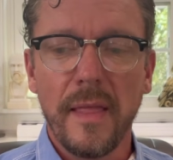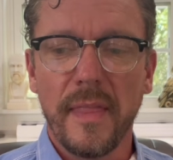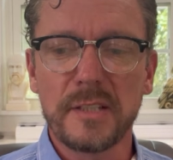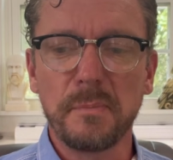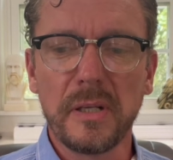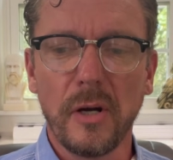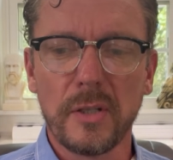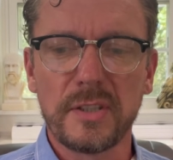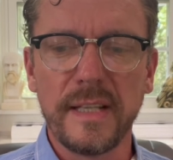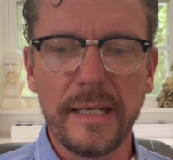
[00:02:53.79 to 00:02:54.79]
that's
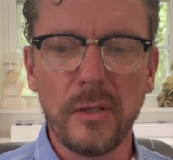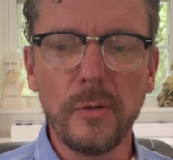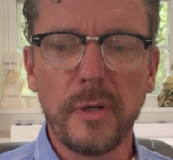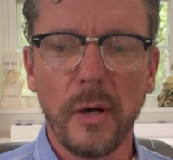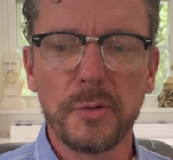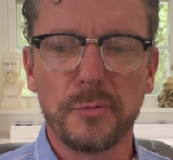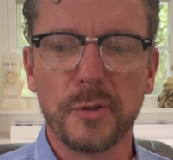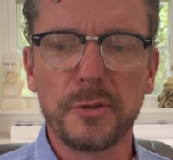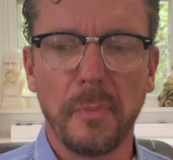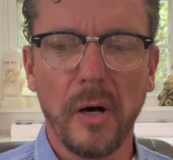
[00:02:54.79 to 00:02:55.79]
because the glucose
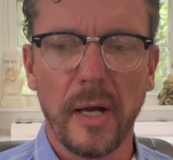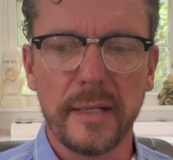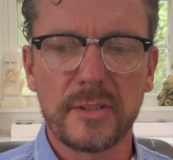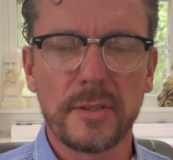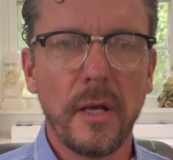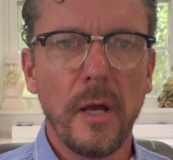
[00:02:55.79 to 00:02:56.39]
response